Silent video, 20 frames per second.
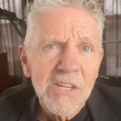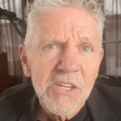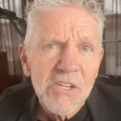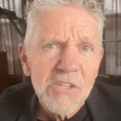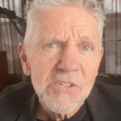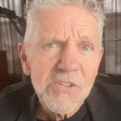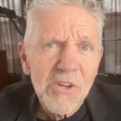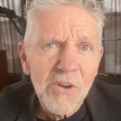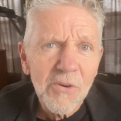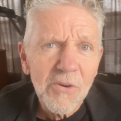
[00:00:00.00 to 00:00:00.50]

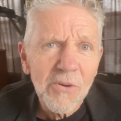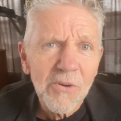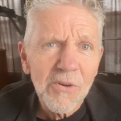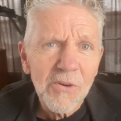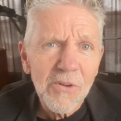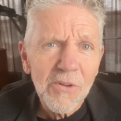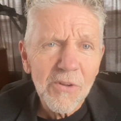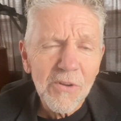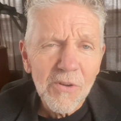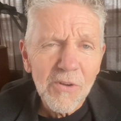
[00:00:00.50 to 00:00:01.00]
So
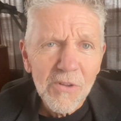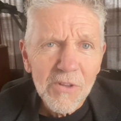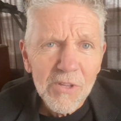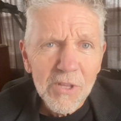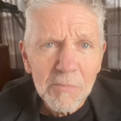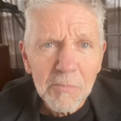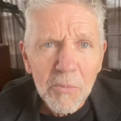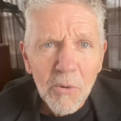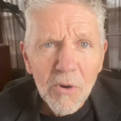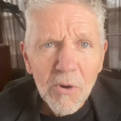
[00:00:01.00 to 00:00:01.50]

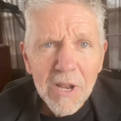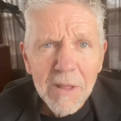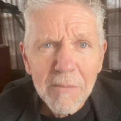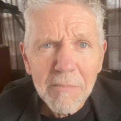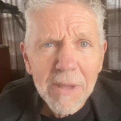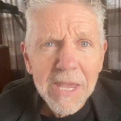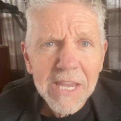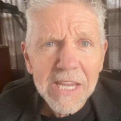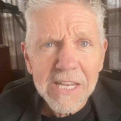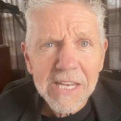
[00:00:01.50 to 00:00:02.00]
the point I'm
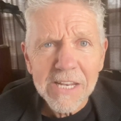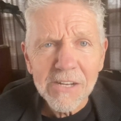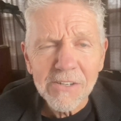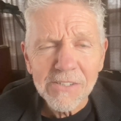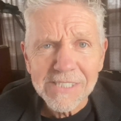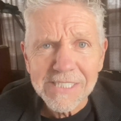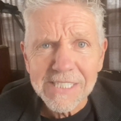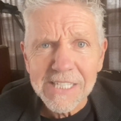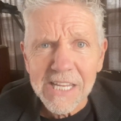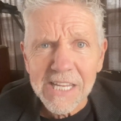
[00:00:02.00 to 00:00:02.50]
making here
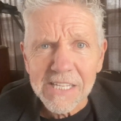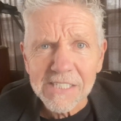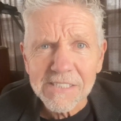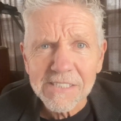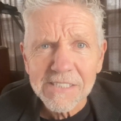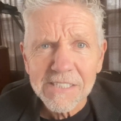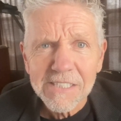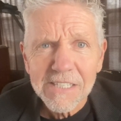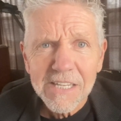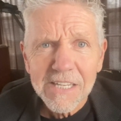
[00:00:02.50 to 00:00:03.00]
is
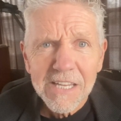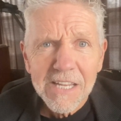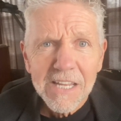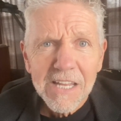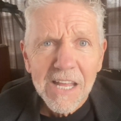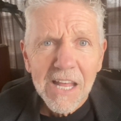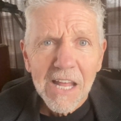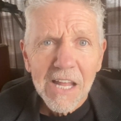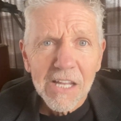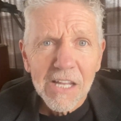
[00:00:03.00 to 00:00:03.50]
this.
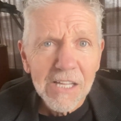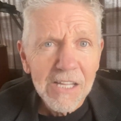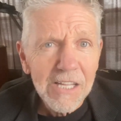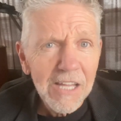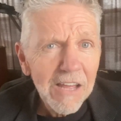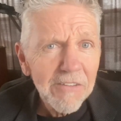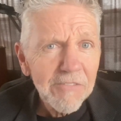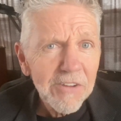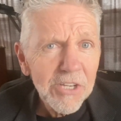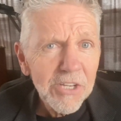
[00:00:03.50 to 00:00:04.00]

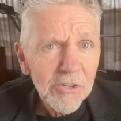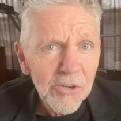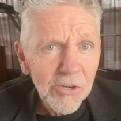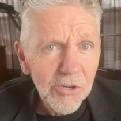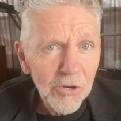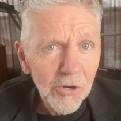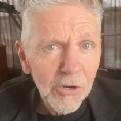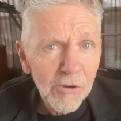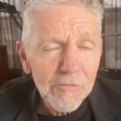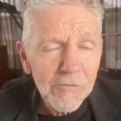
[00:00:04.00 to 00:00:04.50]
Loving your
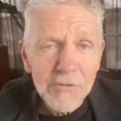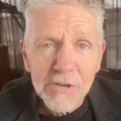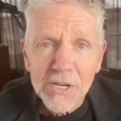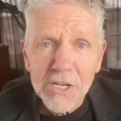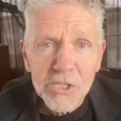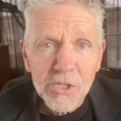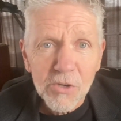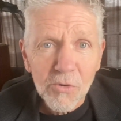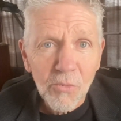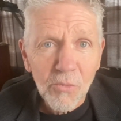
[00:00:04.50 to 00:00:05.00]

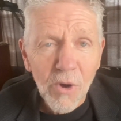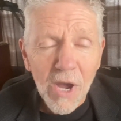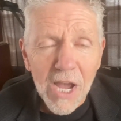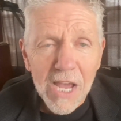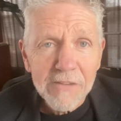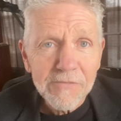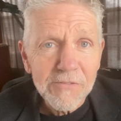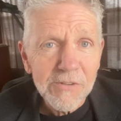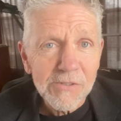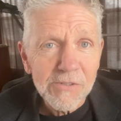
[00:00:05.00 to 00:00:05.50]
girlfriend, your
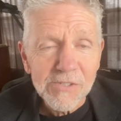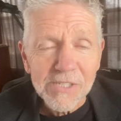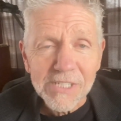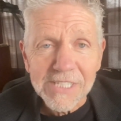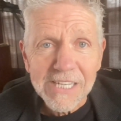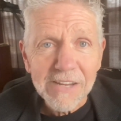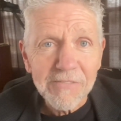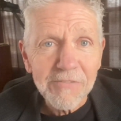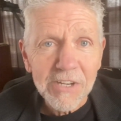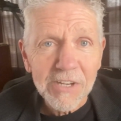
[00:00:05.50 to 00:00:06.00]
wife, your
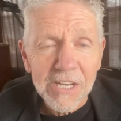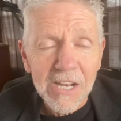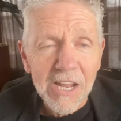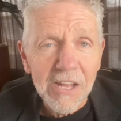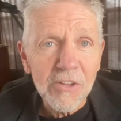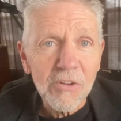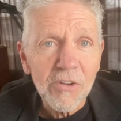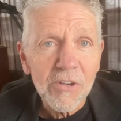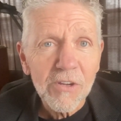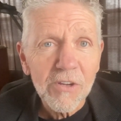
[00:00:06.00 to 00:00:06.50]
significant
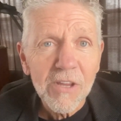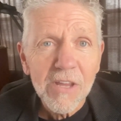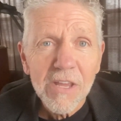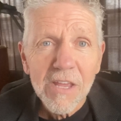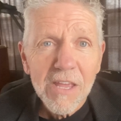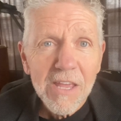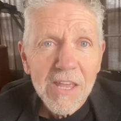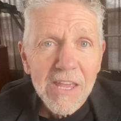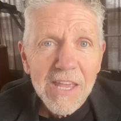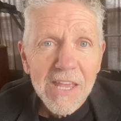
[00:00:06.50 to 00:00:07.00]
other
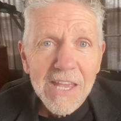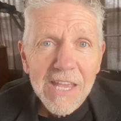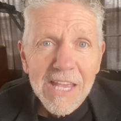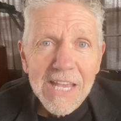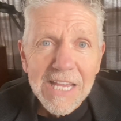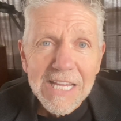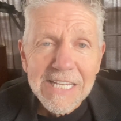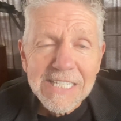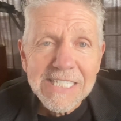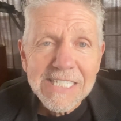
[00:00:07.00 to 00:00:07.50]

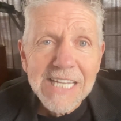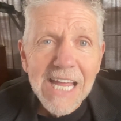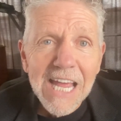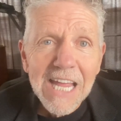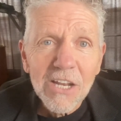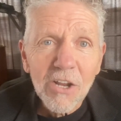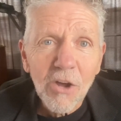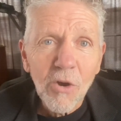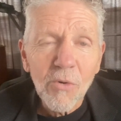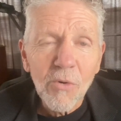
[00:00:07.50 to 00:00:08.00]
is
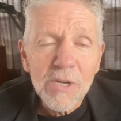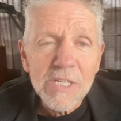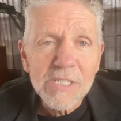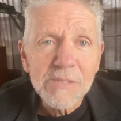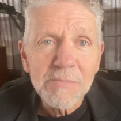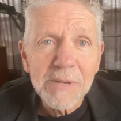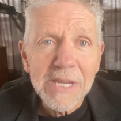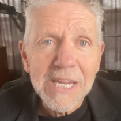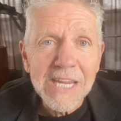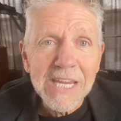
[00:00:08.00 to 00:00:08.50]
not always
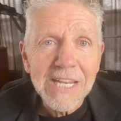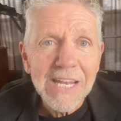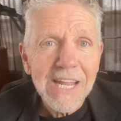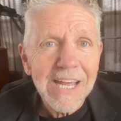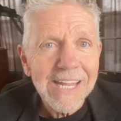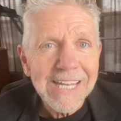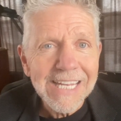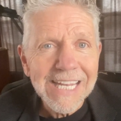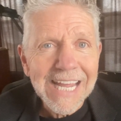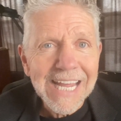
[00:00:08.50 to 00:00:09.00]
being
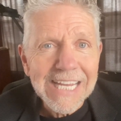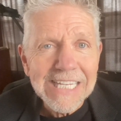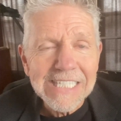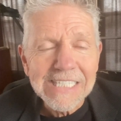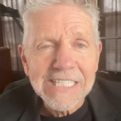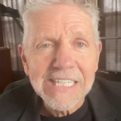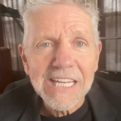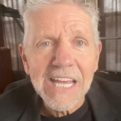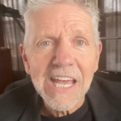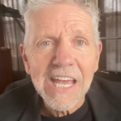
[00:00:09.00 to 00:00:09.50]
a
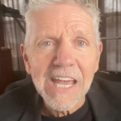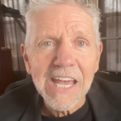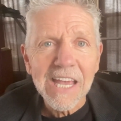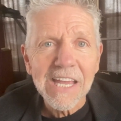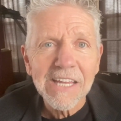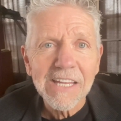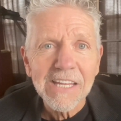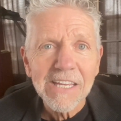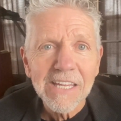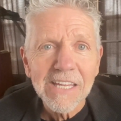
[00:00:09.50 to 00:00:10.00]
nice guy.
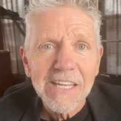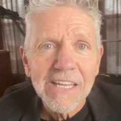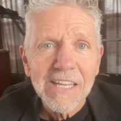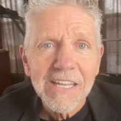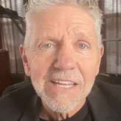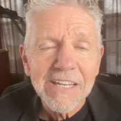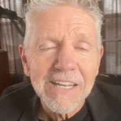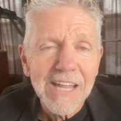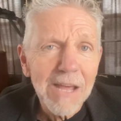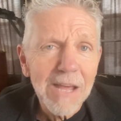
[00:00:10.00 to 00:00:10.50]

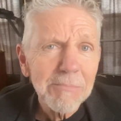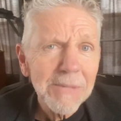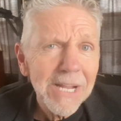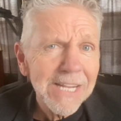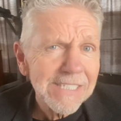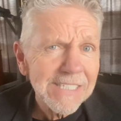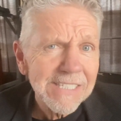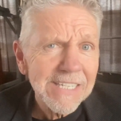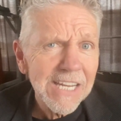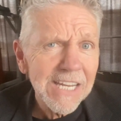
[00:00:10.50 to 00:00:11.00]
Now, I'm
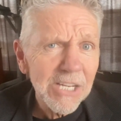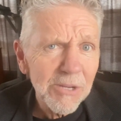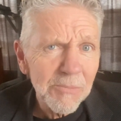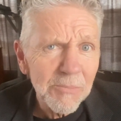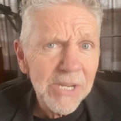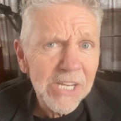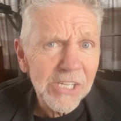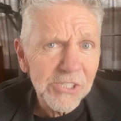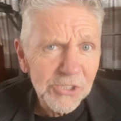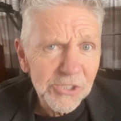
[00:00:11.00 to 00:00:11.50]
not saying to
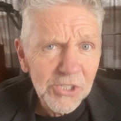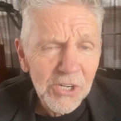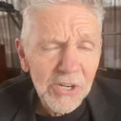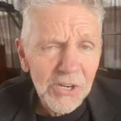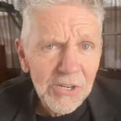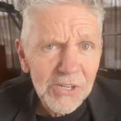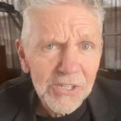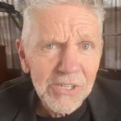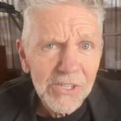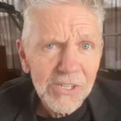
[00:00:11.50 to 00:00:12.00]
be a jerk,